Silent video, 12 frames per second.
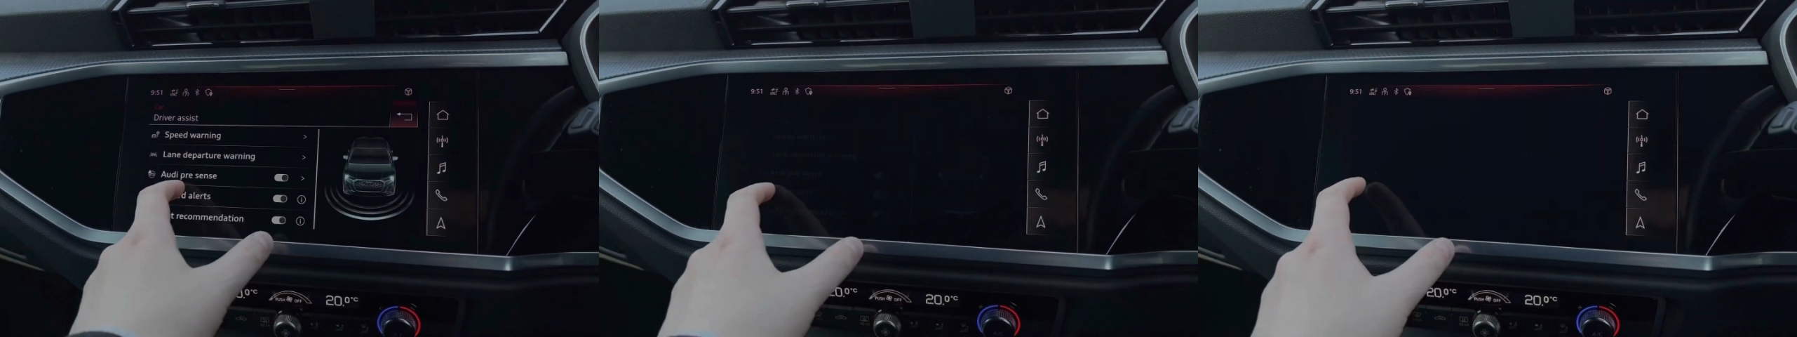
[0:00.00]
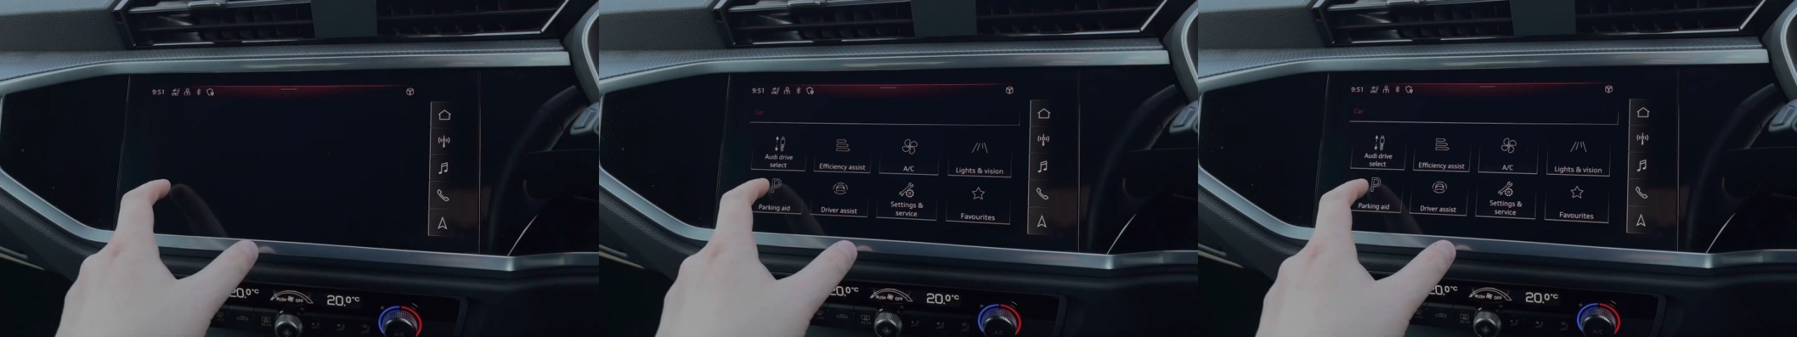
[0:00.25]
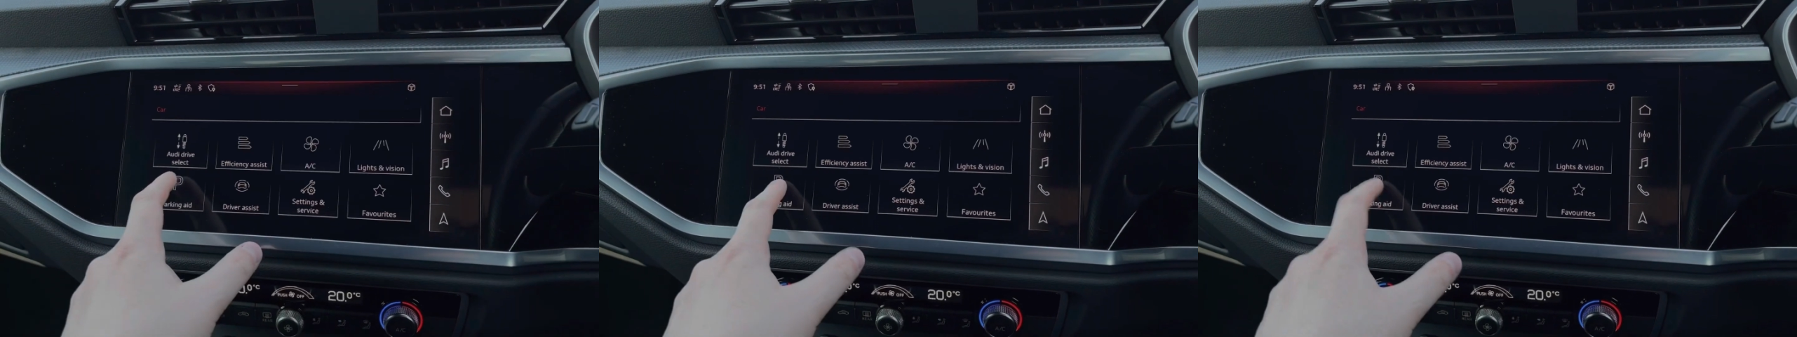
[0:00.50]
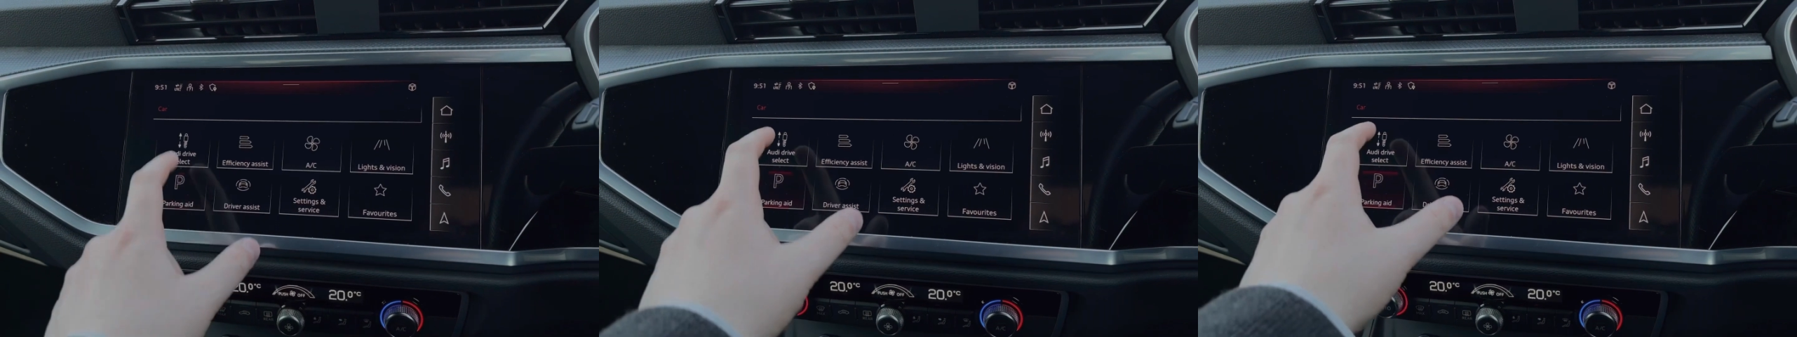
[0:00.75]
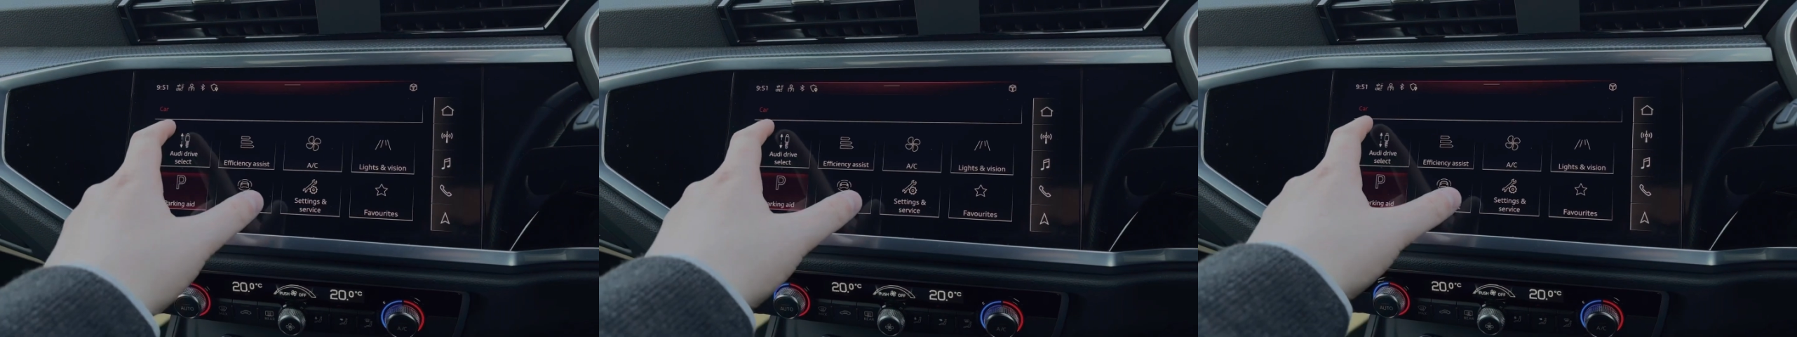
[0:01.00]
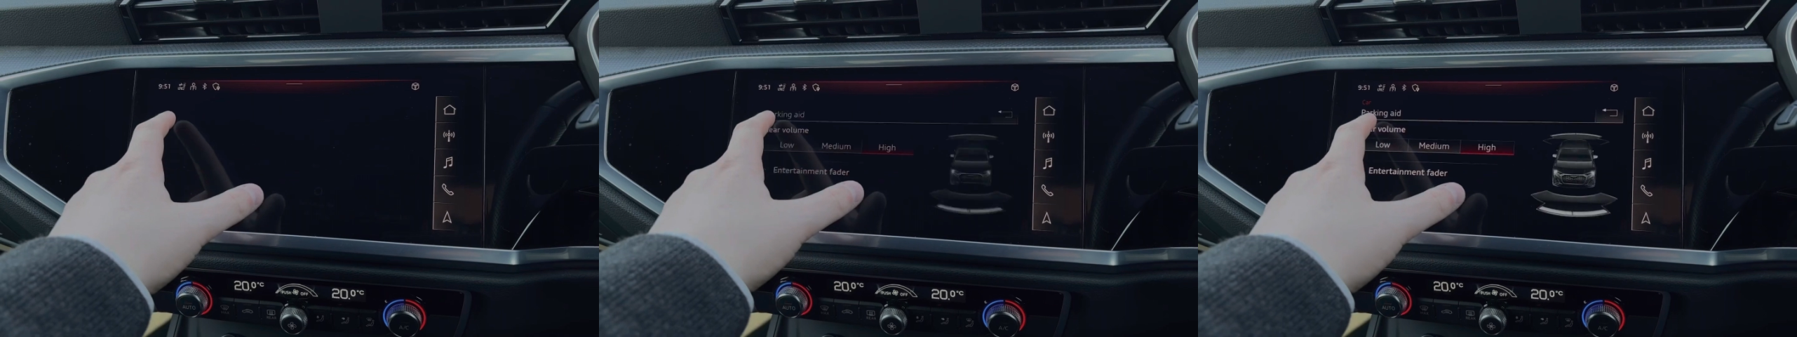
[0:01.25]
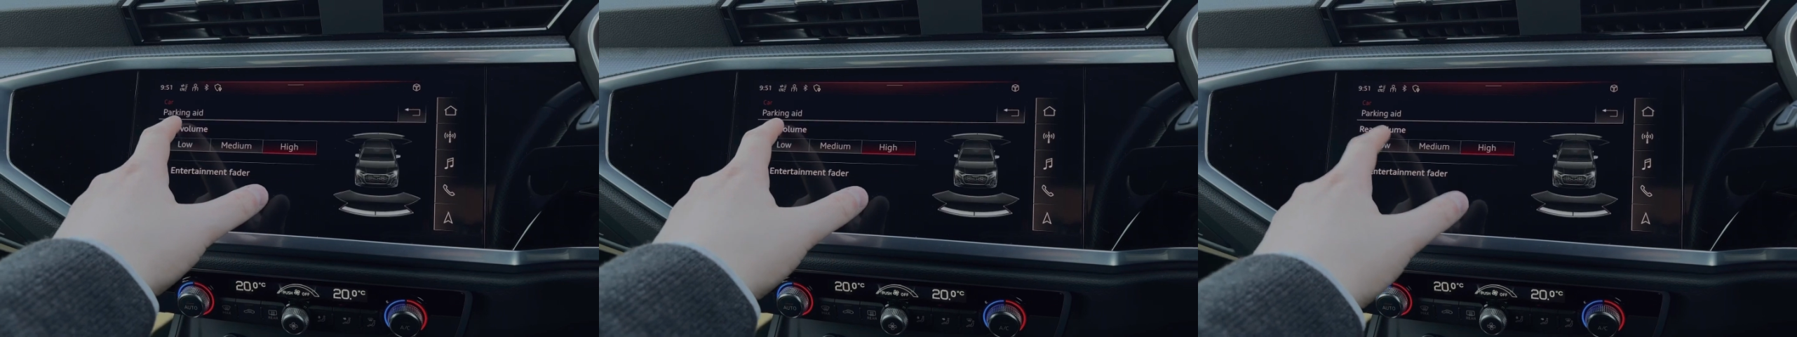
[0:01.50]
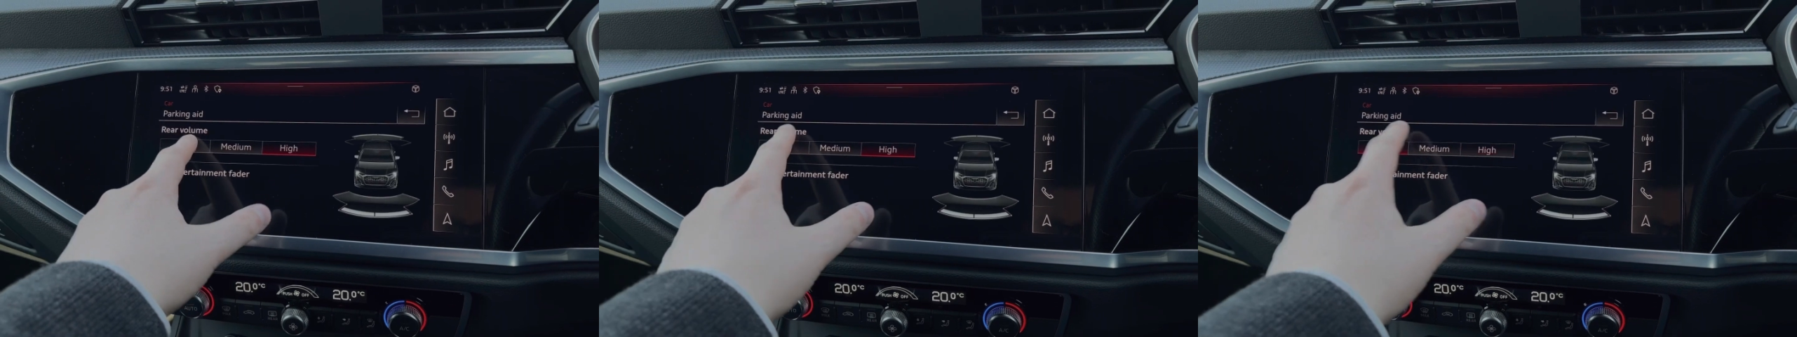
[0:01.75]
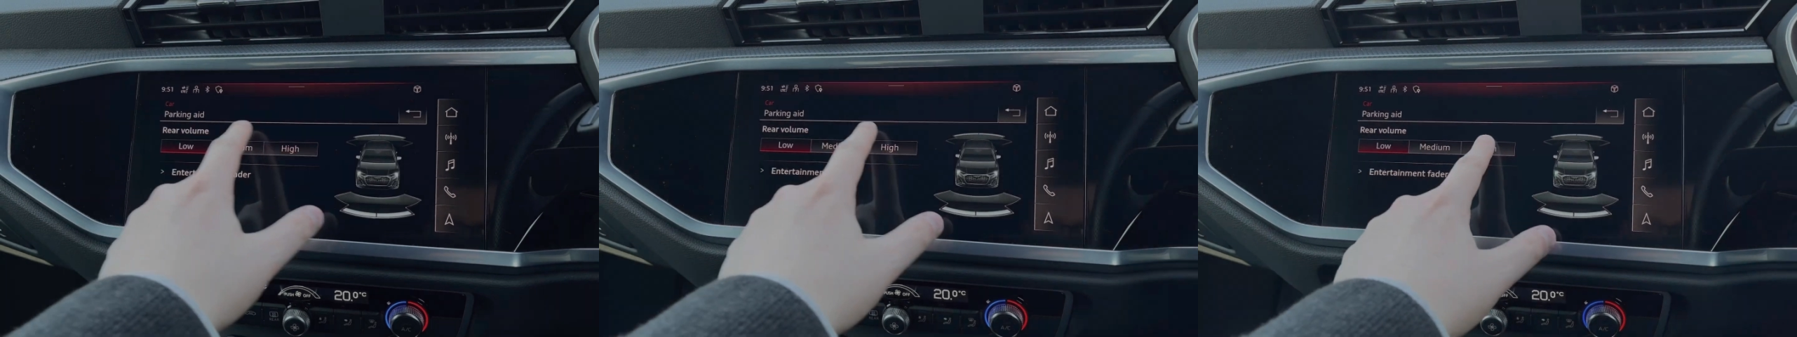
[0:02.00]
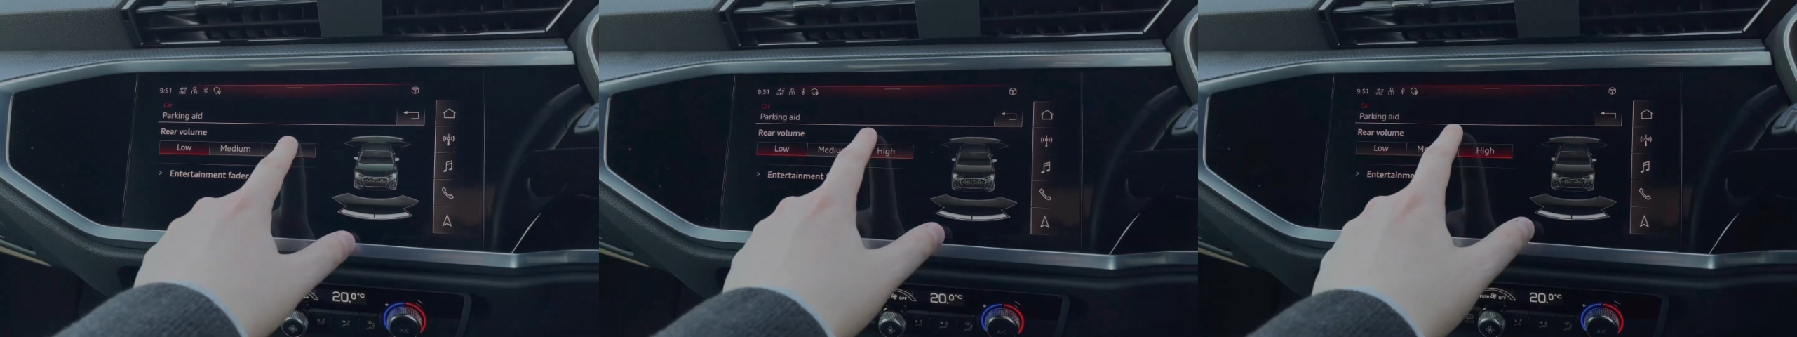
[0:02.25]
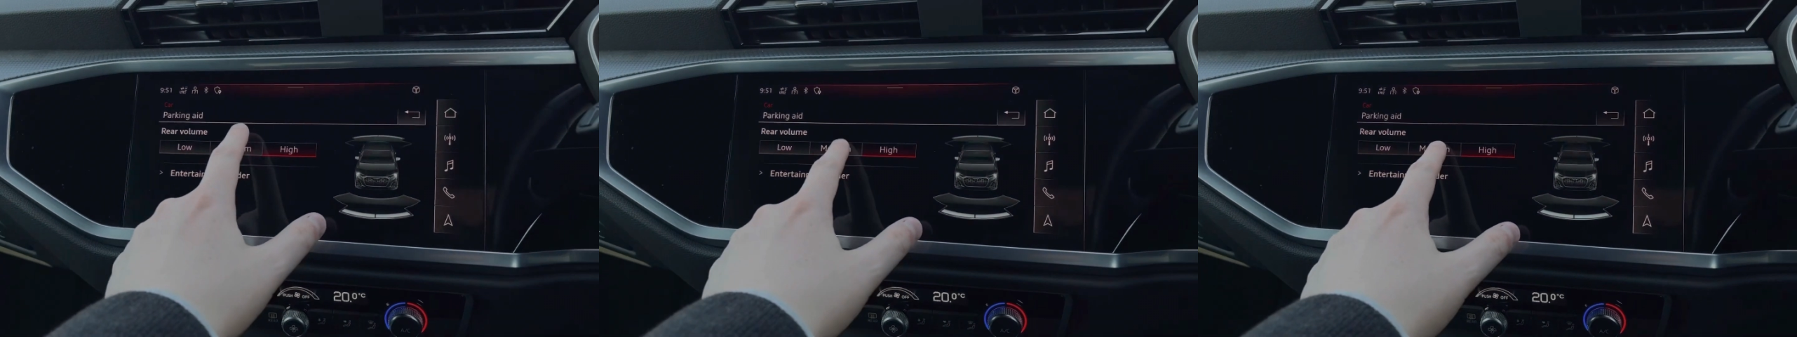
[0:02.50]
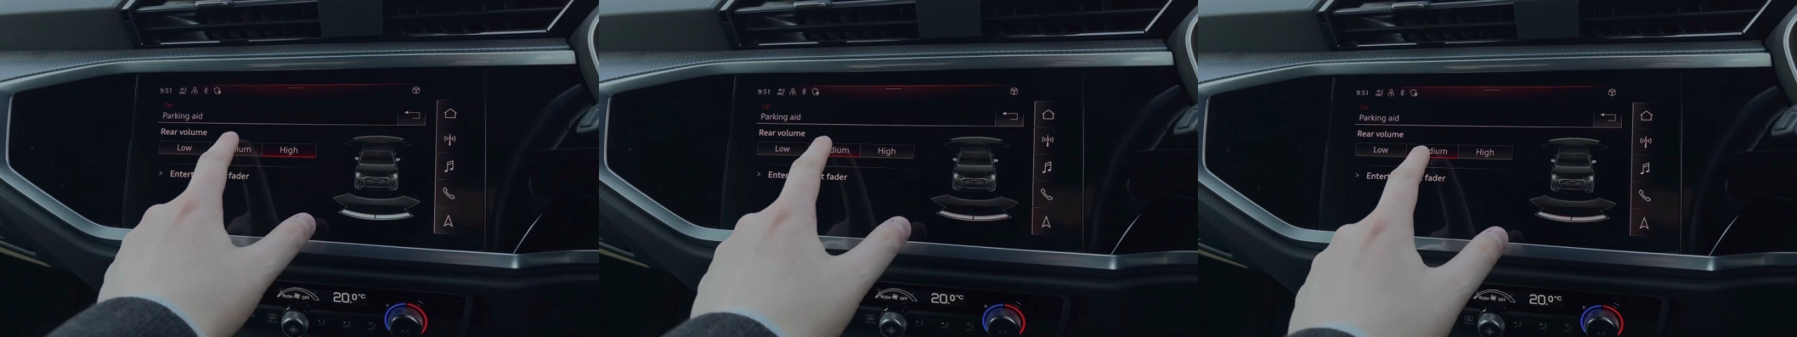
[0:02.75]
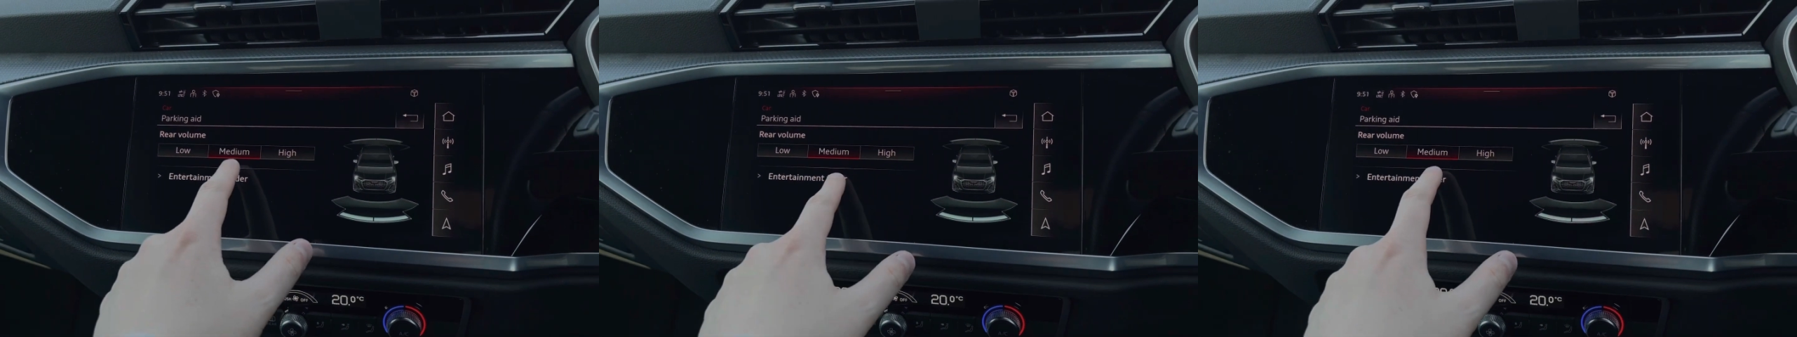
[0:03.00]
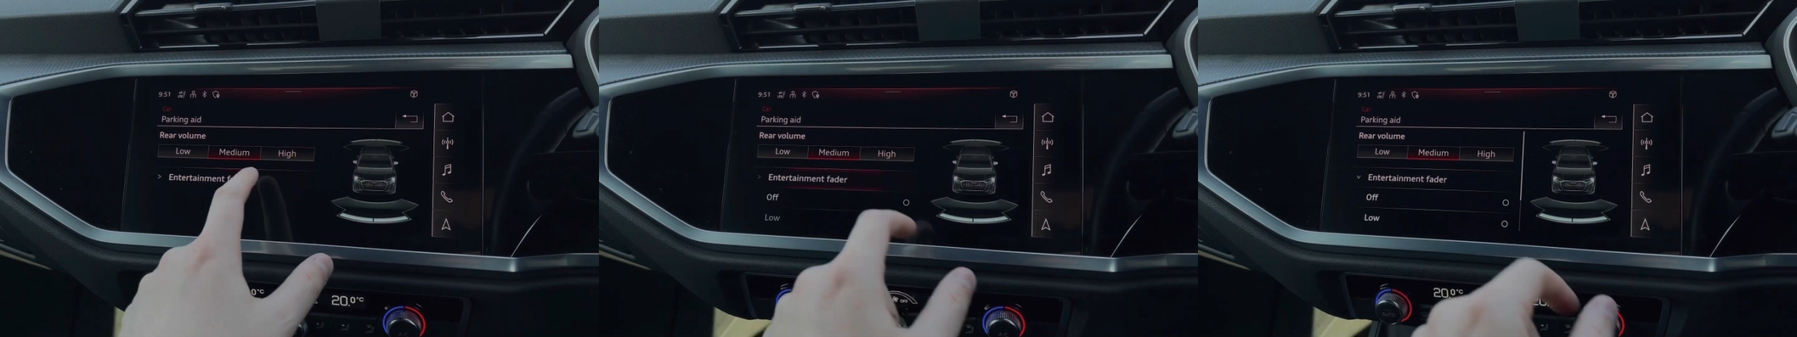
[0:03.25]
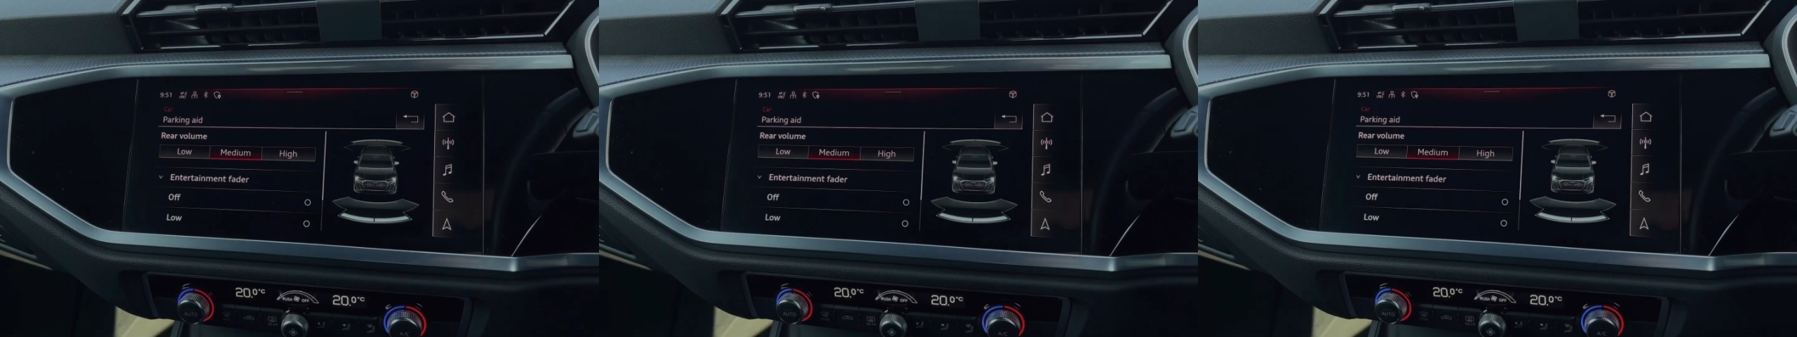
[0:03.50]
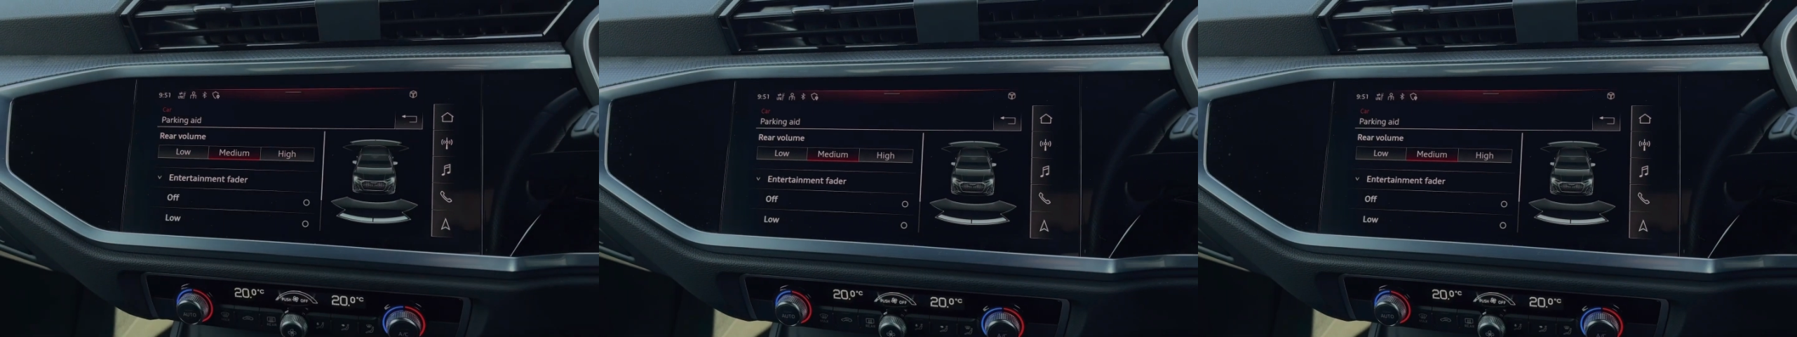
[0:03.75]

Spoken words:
No face is visible, so there are no lips to read.